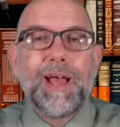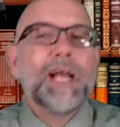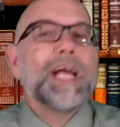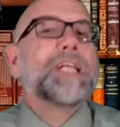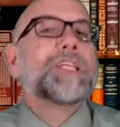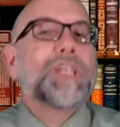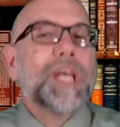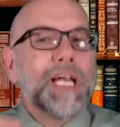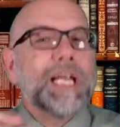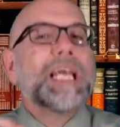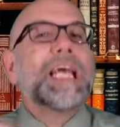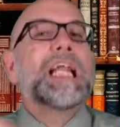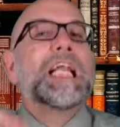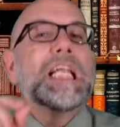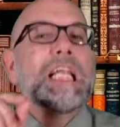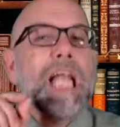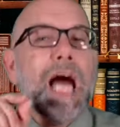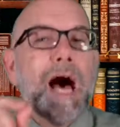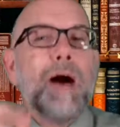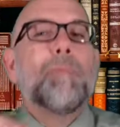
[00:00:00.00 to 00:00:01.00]
It's going to get a
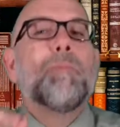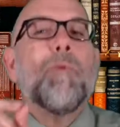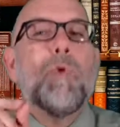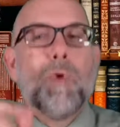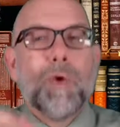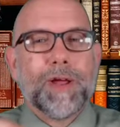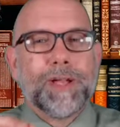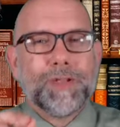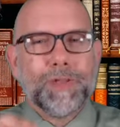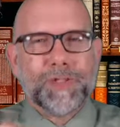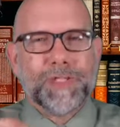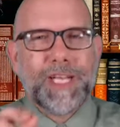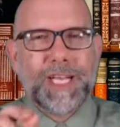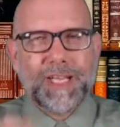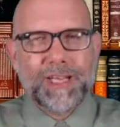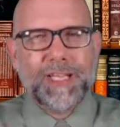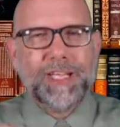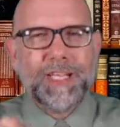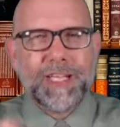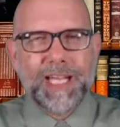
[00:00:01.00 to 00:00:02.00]
lot more interesting
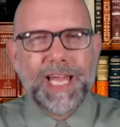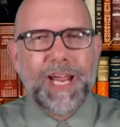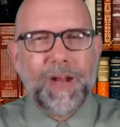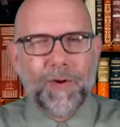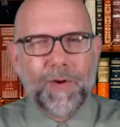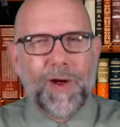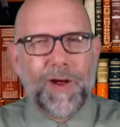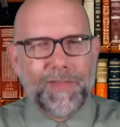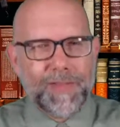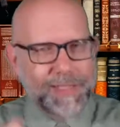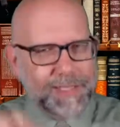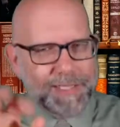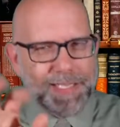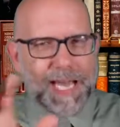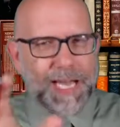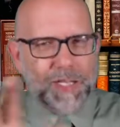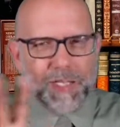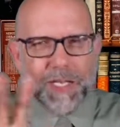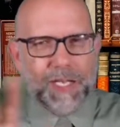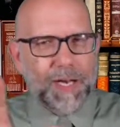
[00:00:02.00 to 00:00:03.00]
a little later on. This is
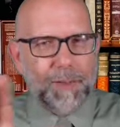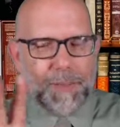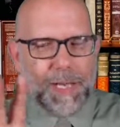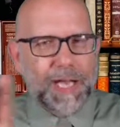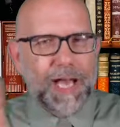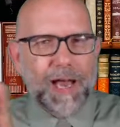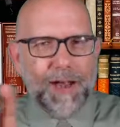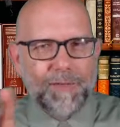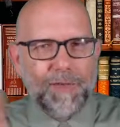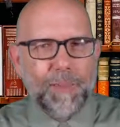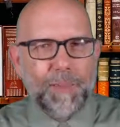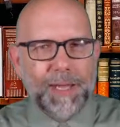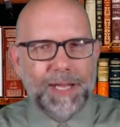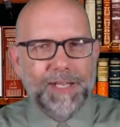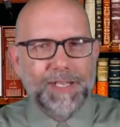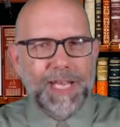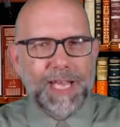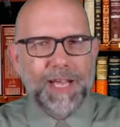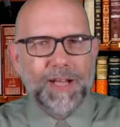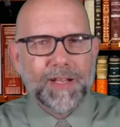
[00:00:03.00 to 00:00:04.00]
actually going to be kind of a big
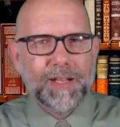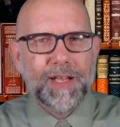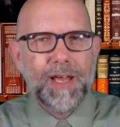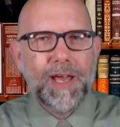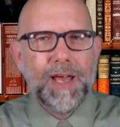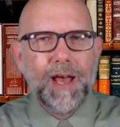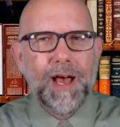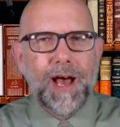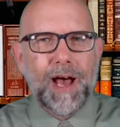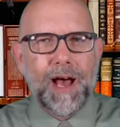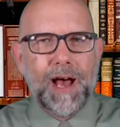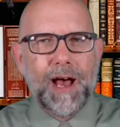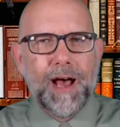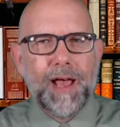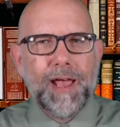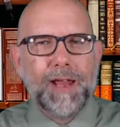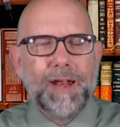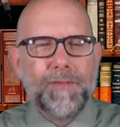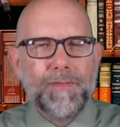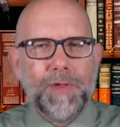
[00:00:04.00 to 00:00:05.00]
deal
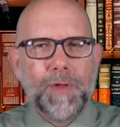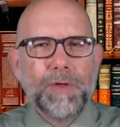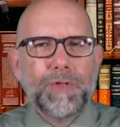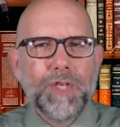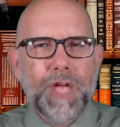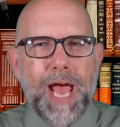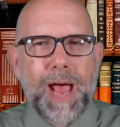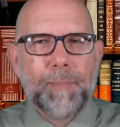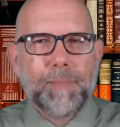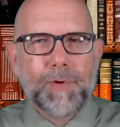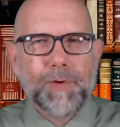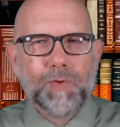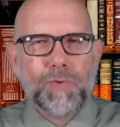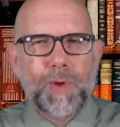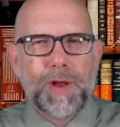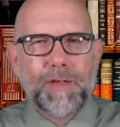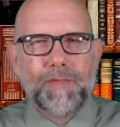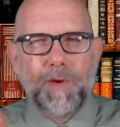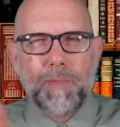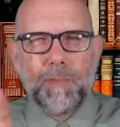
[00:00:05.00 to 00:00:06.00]
in a few chapters
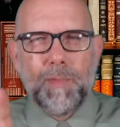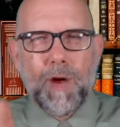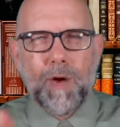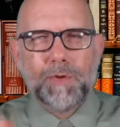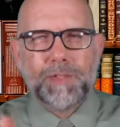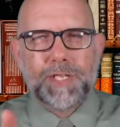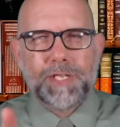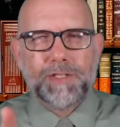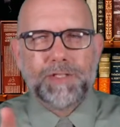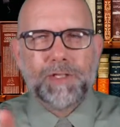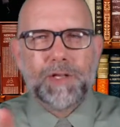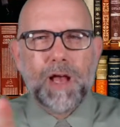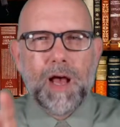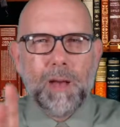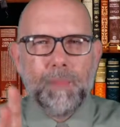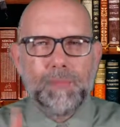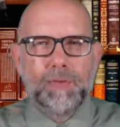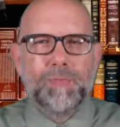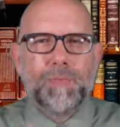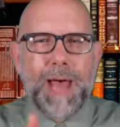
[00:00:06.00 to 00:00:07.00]
whenever Moses
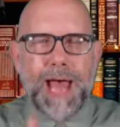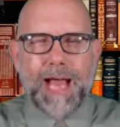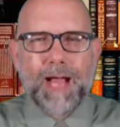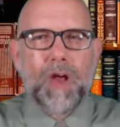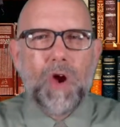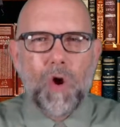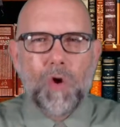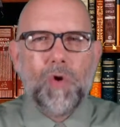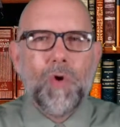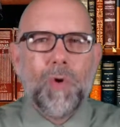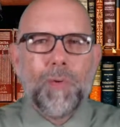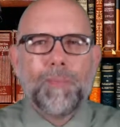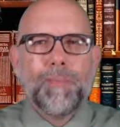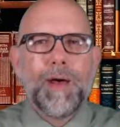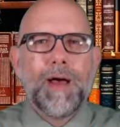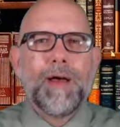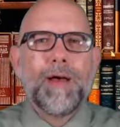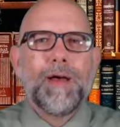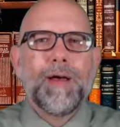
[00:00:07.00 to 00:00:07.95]
comes back home